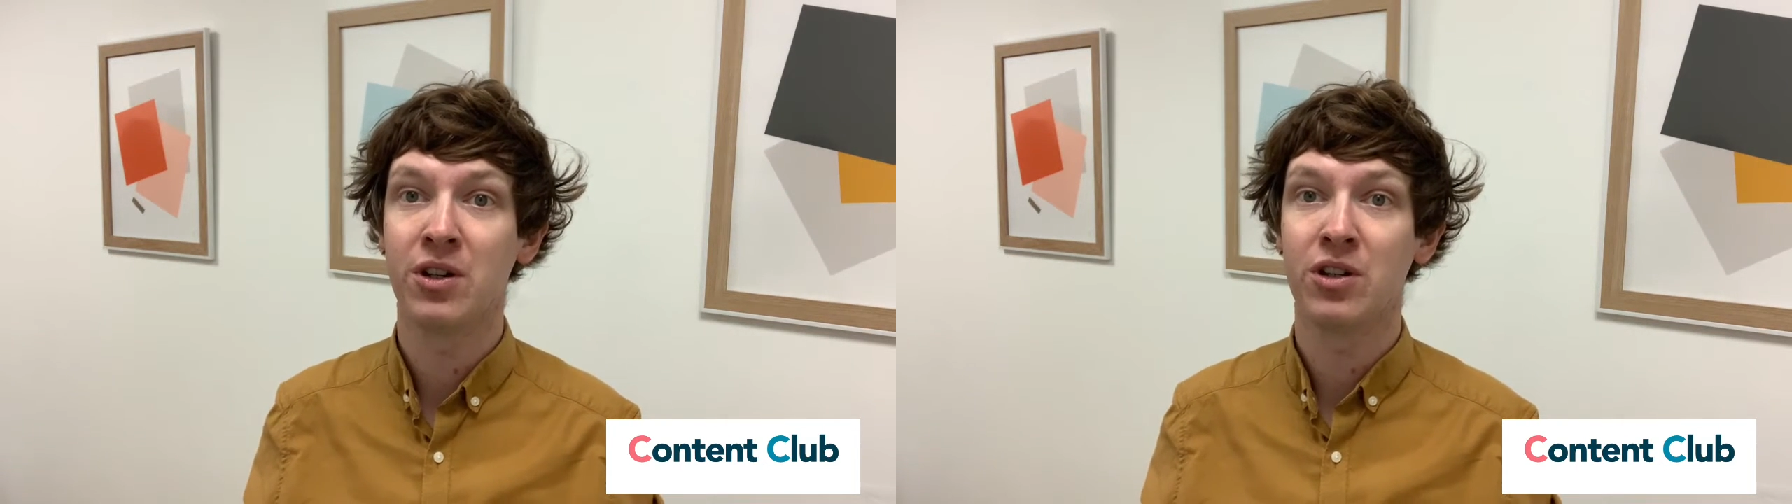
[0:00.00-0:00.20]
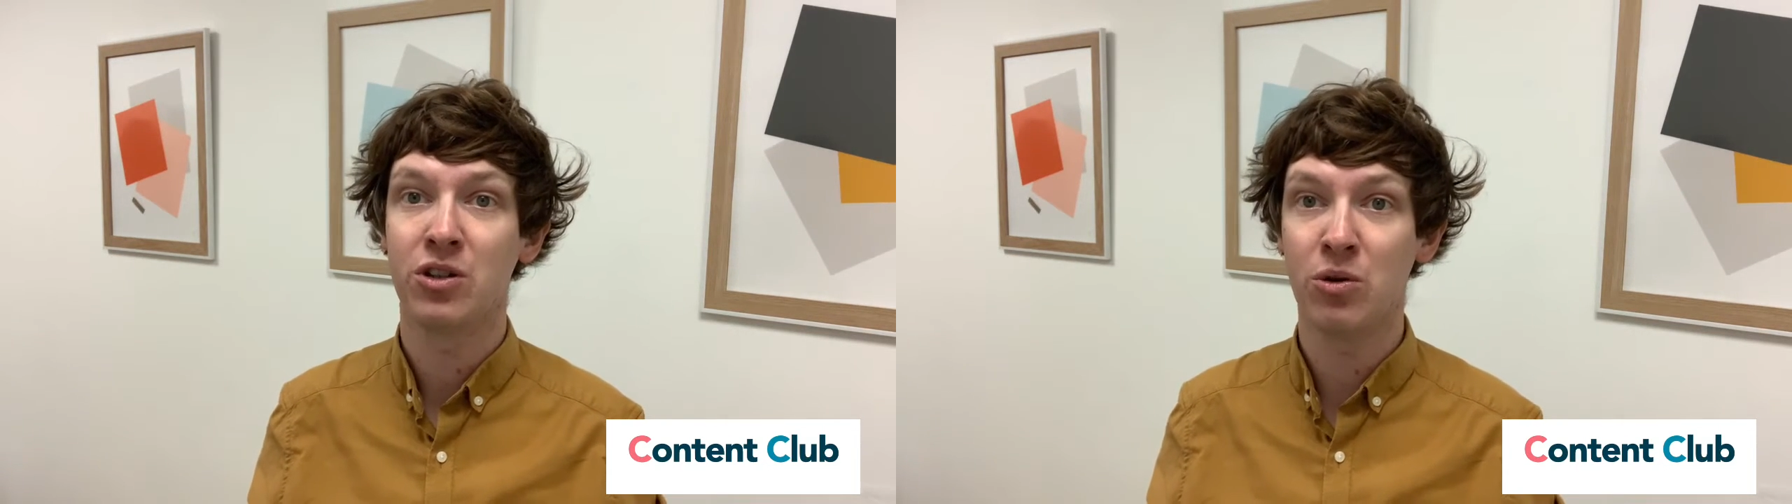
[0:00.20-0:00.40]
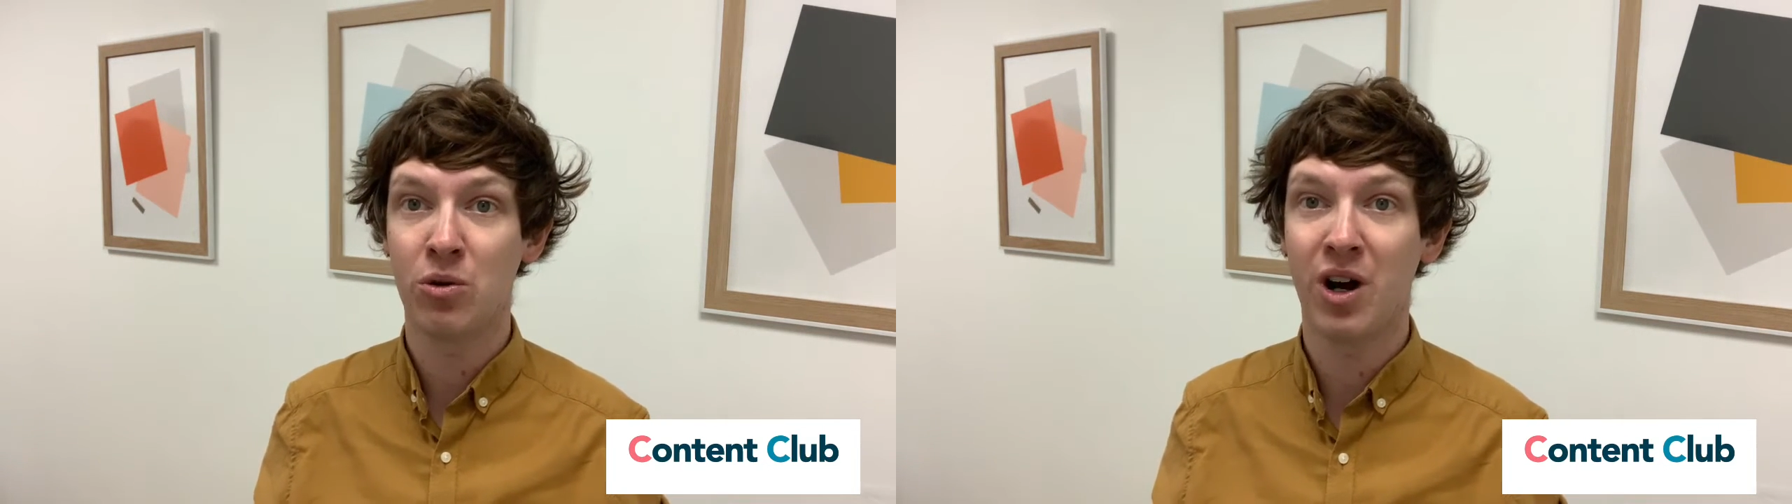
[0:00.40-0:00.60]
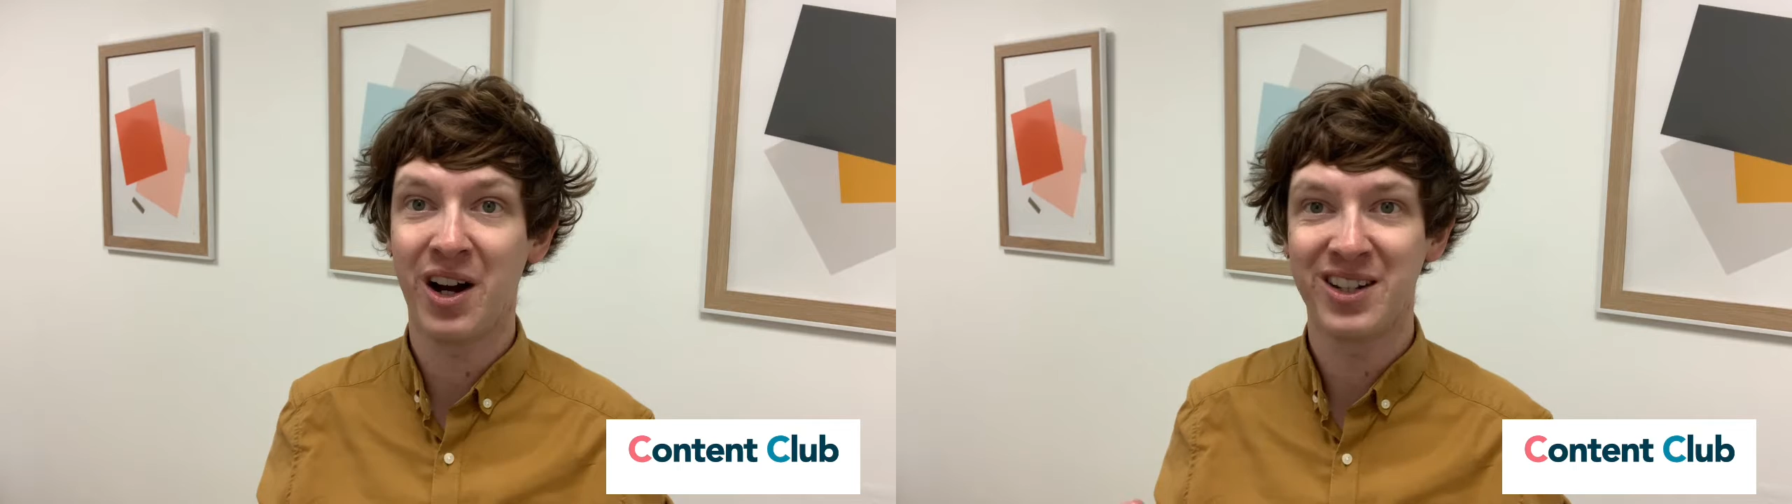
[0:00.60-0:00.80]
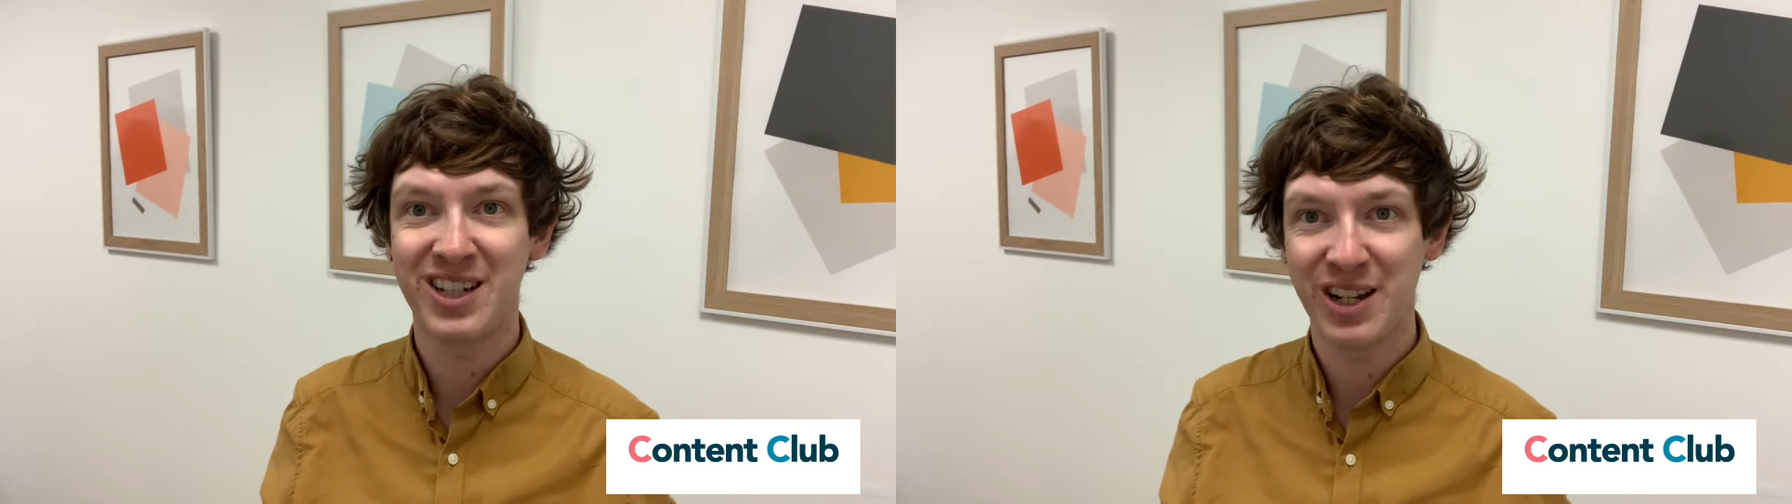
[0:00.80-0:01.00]
your
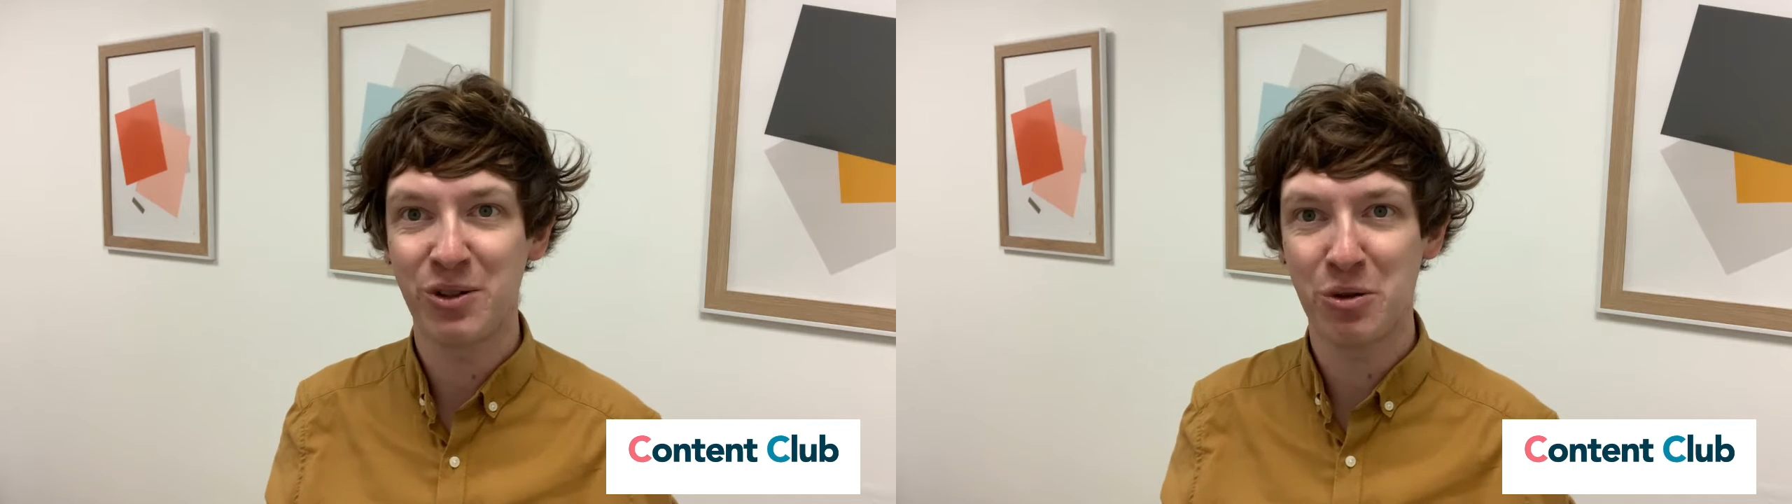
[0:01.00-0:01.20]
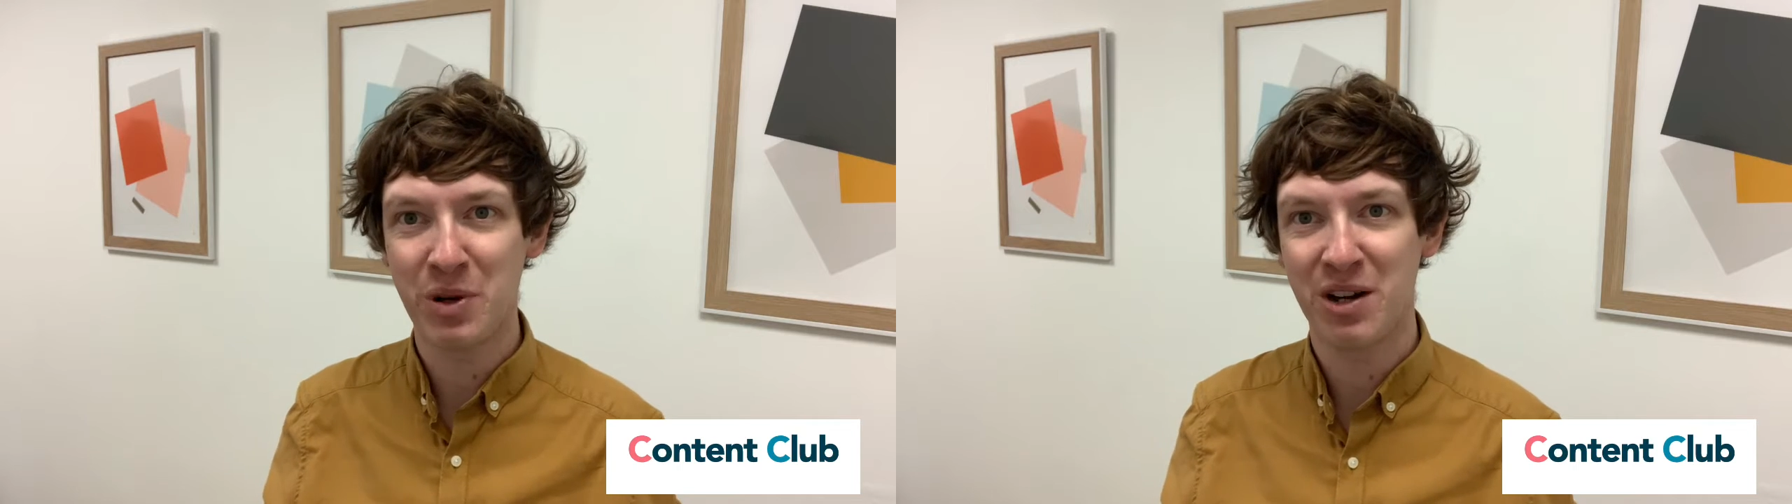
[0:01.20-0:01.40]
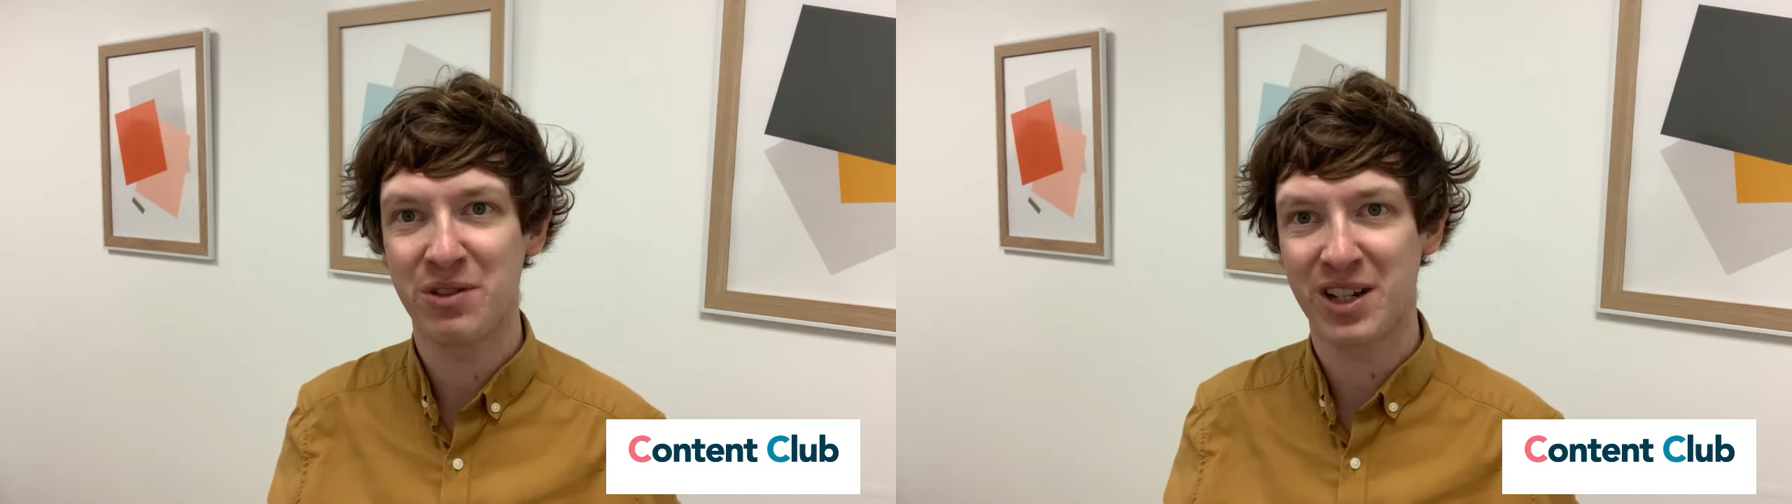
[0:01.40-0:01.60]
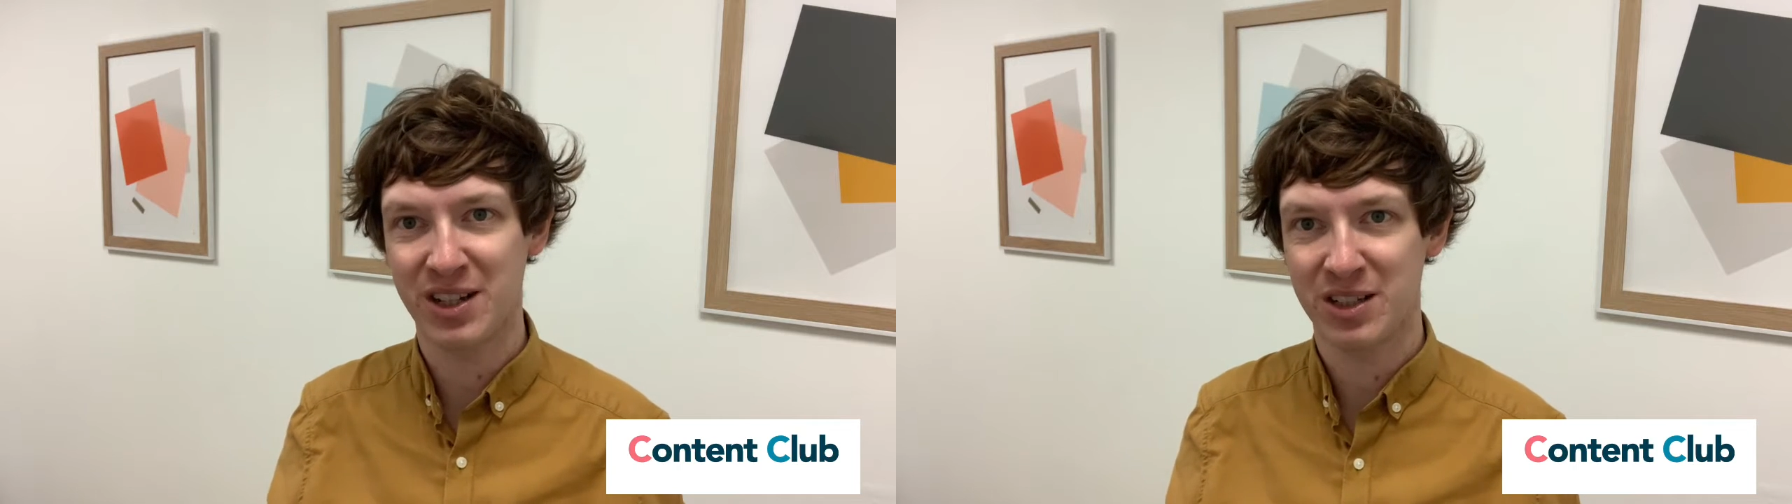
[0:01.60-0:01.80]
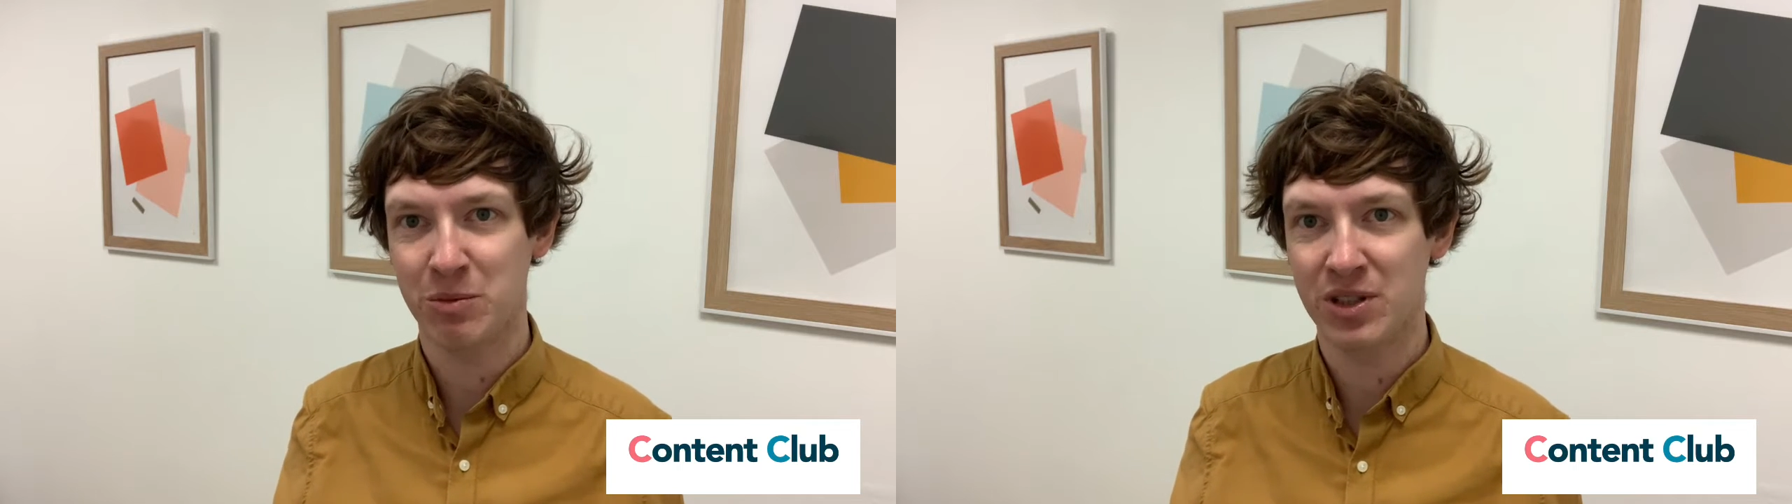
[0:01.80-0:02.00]
ideal or perfect
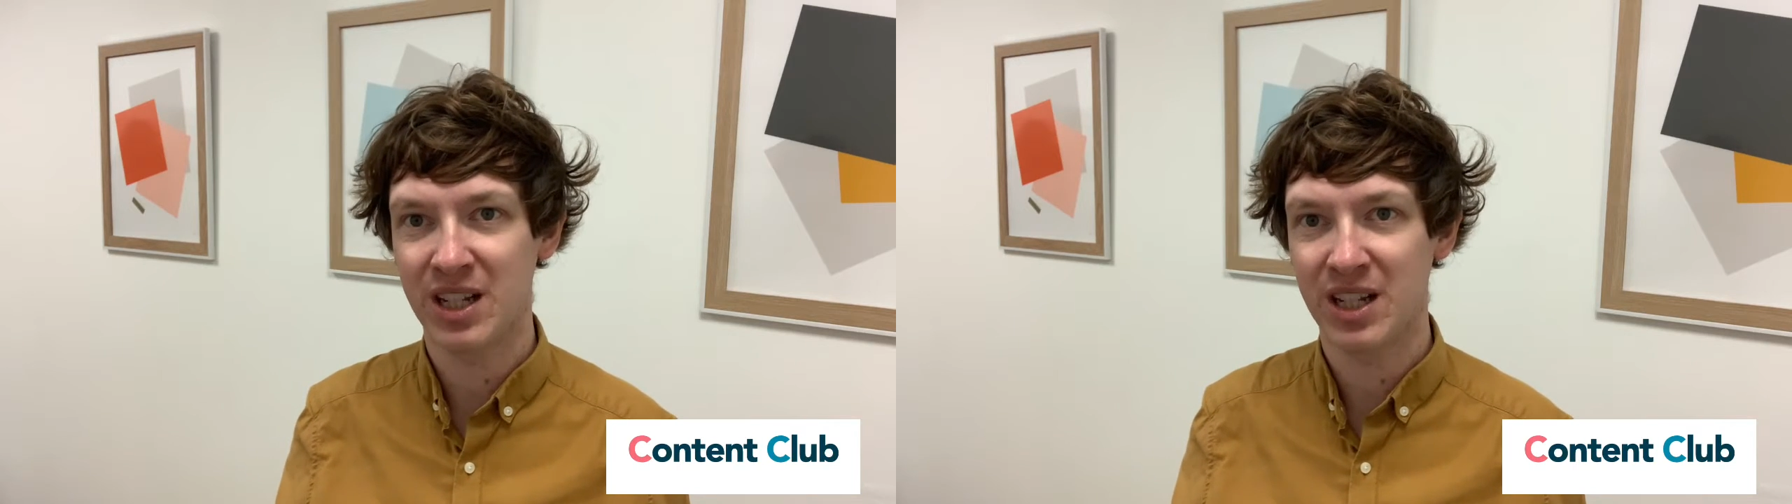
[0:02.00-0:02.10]
customers.